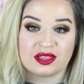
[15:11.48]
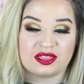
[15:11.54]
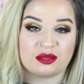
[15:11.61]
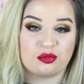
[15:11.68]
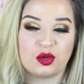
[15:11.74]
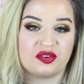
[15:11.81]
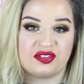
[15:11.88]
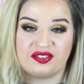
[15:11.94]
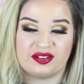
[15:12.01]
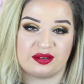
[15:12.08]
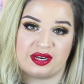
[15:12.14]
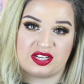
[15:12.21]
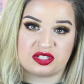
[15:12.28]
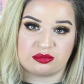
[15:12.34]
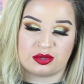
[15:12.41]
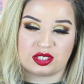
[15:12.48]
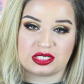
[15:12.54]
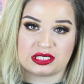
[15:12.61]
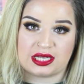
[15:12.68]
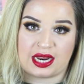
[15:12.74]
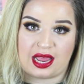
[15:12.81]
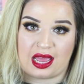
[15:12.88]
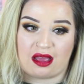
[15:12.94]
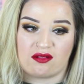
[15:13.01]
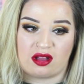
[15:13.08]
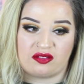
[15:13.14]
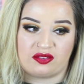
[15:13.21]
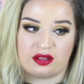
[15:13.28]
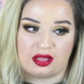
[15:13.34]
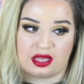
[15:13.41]
the Morphe foundation brushes that I have, I
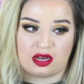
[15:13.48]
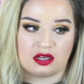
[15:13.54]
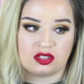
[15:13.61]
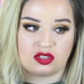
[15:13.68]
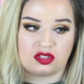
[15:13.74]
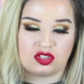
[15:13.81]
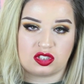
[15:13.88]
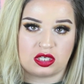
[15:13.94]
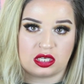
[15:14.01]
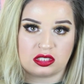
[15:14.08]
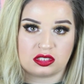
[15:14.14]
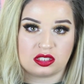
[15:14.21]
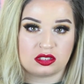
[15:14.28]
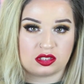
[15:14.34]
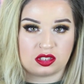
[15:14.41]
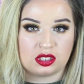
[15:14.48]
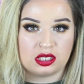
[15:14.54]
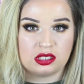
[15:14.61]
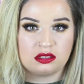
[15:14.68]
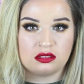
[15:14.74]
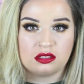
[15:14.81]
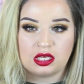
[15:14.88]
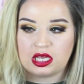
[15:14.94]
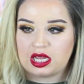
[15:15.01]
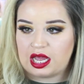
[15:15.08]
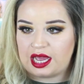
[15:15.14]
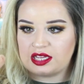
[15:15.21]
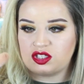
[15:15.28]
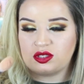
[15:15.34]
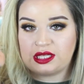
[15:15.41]
feel like are just as good.
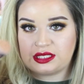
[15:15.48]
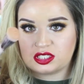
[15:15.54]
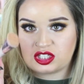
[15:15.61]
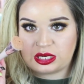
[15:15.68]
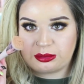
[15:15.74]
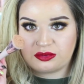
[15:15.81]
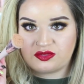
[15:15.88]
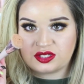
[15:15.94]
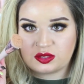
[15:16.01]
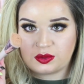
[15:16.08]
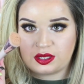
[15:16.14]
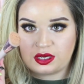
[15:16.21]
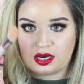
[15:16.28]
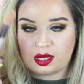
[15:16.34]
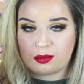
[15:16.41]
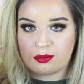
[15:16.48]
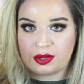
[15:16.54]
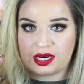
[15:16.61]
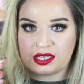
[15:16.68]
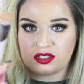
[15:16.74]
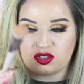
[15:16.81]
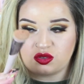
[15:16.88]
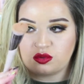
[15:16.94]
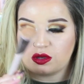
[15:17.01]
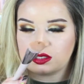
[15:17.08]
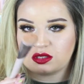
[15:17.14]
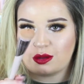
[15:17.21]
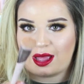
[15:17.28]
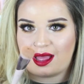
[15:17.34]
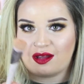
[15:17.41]
I do like the shape of this one, but I do
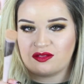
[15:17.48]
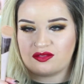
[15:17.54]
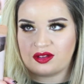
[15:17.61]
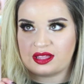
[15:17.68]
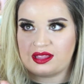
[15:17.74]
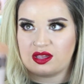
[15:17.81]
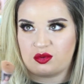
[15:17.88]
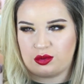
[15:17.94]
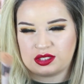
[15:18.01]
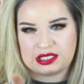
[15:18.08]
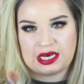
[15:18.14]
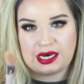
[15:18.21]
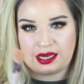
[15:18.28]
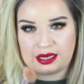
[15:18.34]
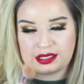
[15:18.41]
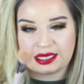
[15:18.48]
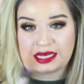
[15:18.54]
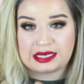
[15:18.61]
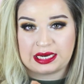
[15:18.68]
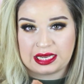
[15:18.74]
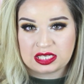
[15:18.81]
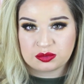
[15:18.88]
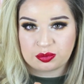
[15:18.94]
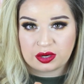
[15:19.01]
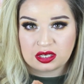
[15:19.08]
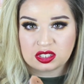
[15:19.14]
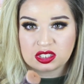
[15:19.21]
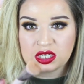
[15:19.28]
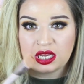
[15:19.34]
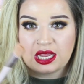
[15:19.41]
also have, I think, a Real Techniques
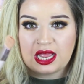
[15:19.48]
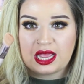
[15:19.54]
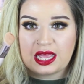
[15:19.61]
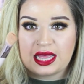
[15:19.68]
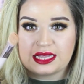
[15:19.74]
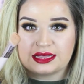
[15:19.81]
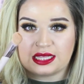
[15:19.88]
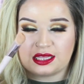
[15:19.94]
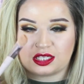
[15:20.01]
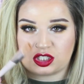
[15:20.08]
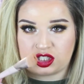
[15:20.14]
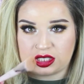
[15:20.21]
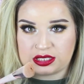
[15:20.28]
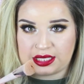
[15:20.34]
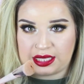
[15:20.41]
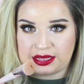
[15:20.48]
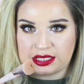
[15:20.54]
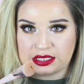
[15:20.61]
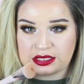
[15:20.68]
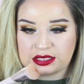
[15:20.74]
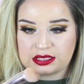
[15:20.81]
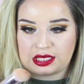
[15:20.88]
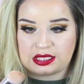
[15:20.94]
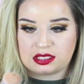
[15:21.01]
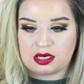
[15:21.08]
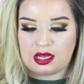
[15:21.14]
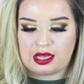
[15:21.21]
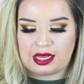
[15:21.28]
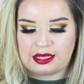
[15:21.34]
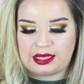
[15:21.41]
brush that looks just like this. It's
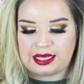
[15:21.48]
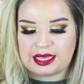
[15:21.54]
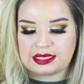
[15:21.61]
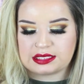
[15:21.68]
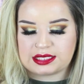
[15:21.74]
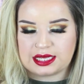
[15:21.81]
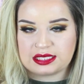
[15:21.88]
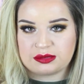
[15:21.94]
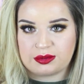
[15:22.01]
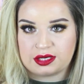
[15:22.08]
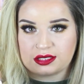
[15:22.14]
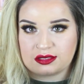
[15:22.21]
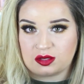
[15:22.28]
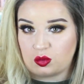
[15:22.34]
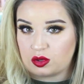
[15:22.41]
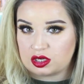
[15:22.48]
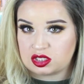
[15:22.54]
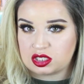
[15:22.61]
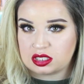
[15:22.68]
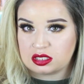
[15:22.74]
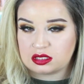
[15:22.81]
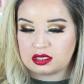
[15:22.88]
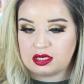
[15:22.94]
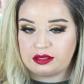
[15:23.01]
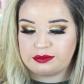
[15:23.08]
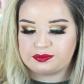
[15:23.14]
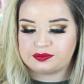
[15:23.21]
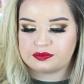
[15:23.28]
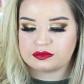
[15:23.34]
not, I think, as dense, but it still works just as good.